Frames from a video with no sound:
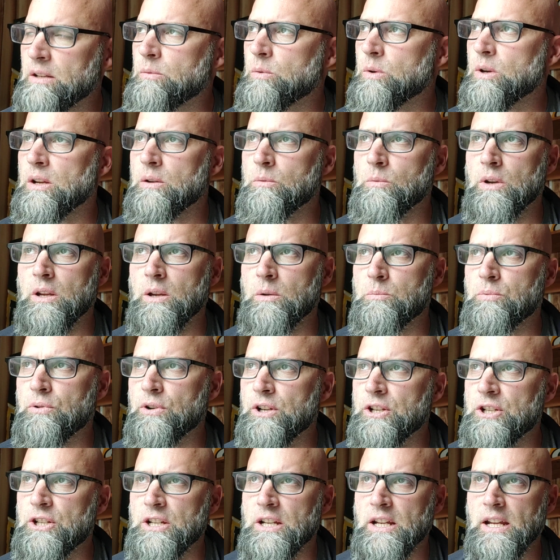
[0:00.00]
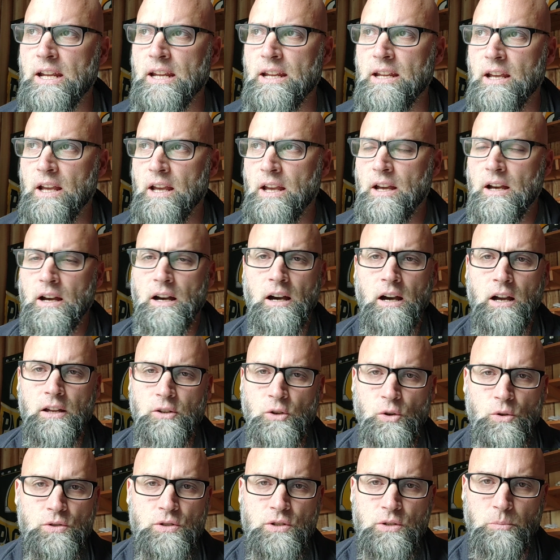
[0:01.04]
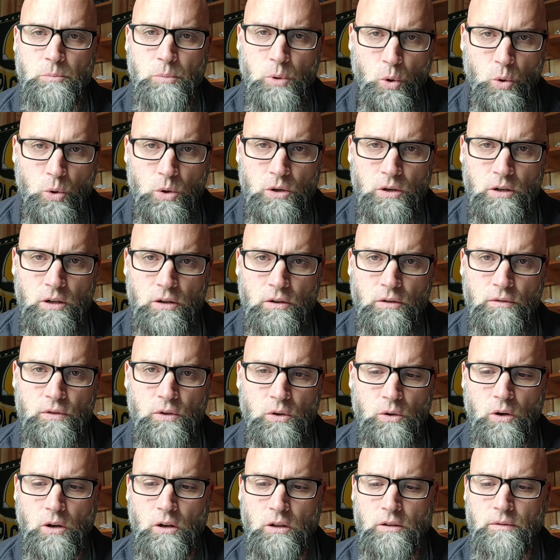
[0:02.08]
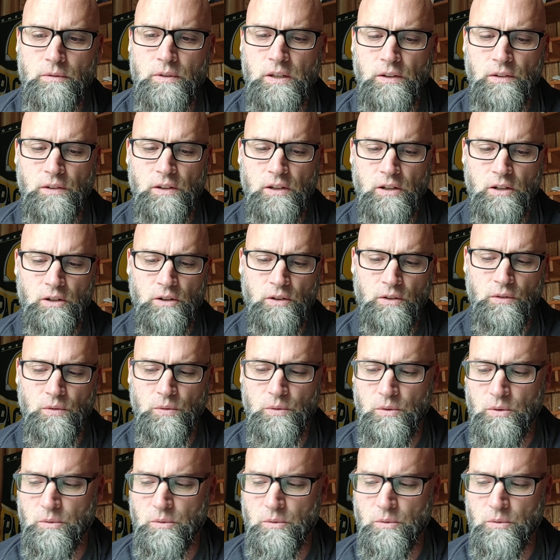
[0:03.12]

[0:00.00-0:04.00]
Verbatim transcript: We, we appreciate uh, your support over all of these years.